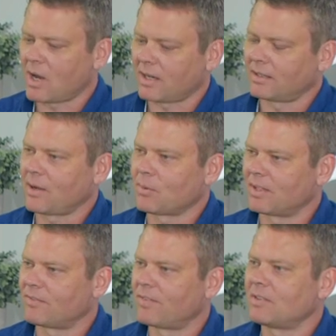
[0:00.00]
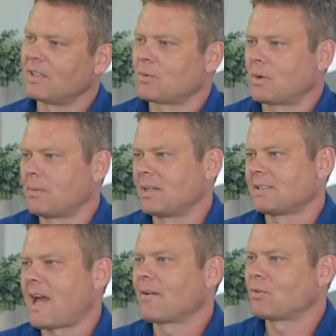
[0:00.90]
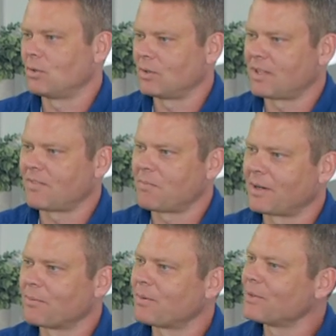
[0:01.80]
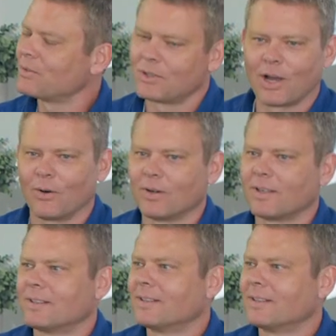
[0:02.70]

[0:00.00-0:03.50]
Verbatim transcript: talking like within 15 to 20 minutes after. So you do no the shower. Mudder. No. Just full